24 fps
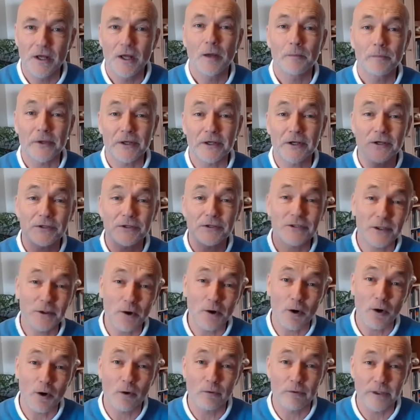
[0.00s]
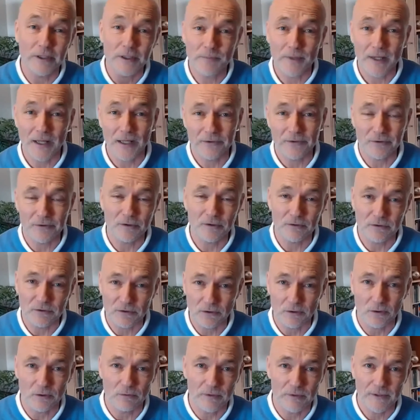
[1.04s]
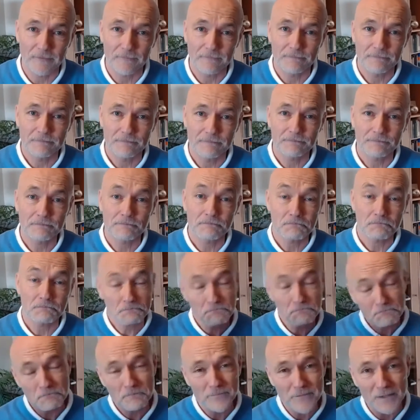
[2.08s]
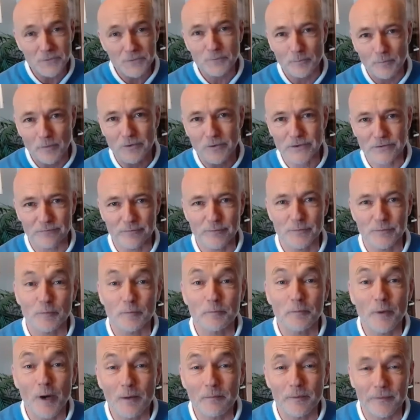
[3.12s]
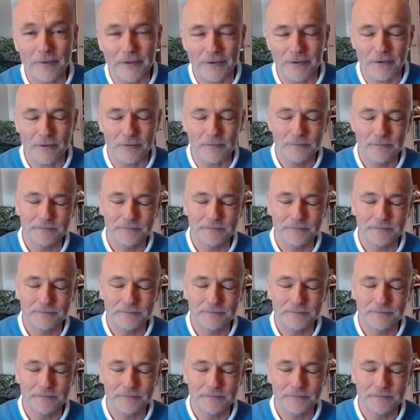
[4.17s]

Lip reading: because I'd already planned to go to Galway. That's what most of us would probably do.